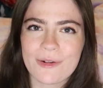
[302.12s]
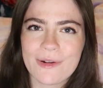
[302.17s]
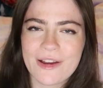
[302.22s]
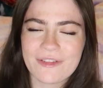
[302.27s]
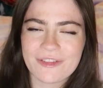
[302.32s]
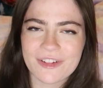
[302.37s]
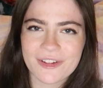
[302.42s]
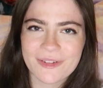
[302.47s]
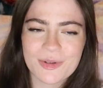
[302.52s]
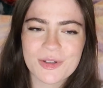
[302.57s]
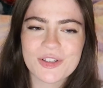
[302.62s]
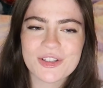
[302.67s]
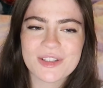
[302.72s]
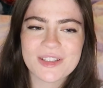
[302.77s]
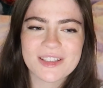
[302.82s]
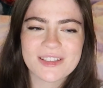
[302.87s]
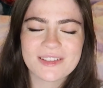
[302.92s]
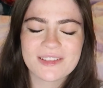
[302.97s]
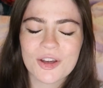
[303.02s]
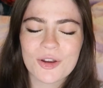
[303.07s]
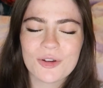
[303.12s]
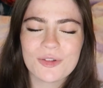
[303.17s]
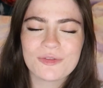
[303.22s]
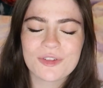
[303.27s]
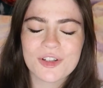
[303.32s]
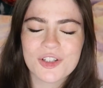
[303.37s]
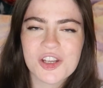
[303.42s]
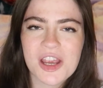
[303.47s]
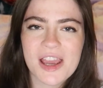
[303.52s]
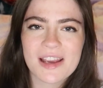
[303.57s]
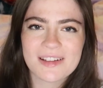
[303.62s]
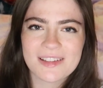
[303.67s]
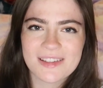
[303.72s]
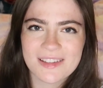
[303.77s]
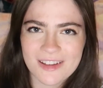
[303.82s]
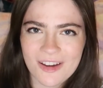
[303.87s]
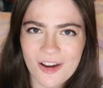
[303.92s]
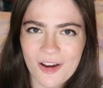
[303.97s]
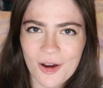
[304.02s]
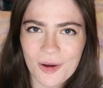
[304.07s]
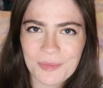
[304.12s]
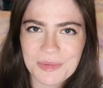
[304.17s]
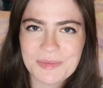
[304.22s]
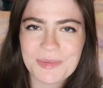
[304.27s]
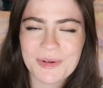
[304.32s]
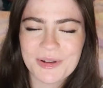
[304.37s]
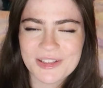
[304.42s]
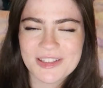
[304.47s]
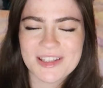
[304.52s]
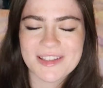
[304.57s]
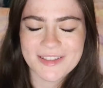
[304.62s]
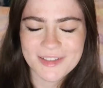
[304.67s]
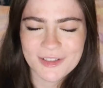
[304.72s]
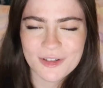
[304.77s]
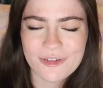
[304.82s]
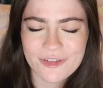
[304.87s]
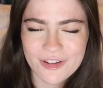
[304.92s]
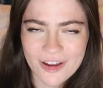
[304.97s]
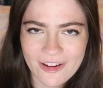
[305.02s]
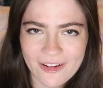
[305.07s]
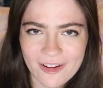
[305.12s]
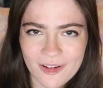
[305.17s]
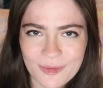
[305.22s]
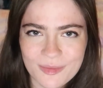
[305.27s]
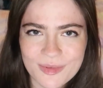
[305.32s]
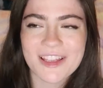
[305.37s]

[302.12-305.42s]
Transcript: or whatever, but just don't reject the carbs because there's a lot of carbs.